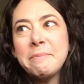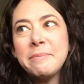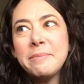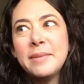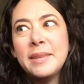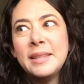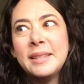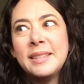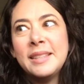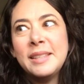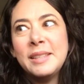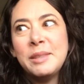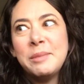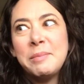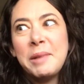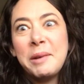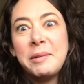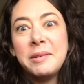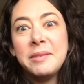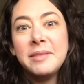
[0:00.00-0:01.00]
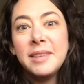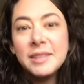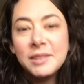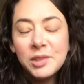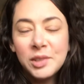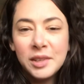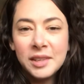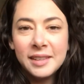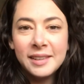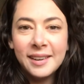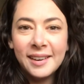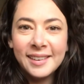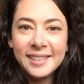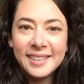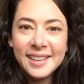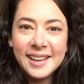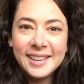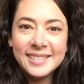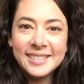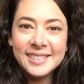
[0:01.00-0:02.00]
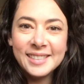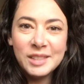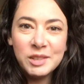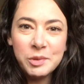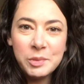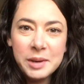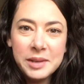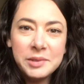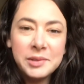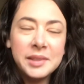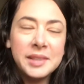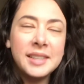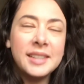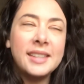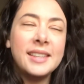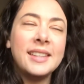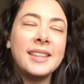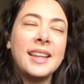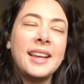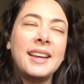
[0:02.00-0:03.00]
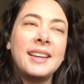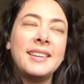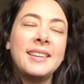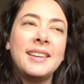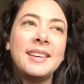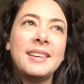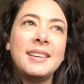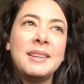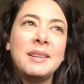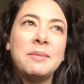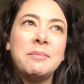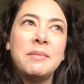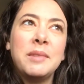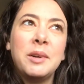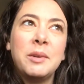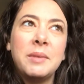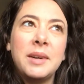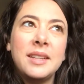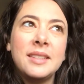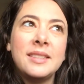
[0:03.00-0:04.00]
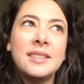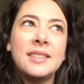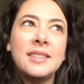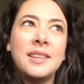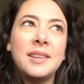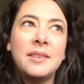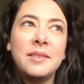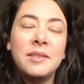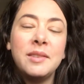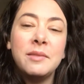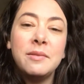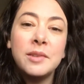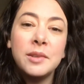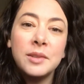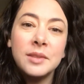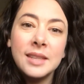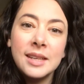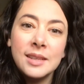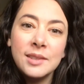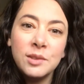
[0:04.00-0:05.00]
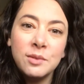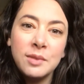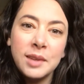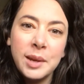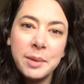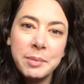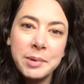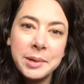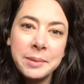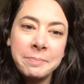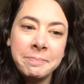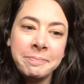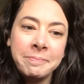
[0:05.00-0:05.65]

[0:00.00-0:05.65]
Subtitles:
this is my reflection on that situation and that arrest of the first stage of labor.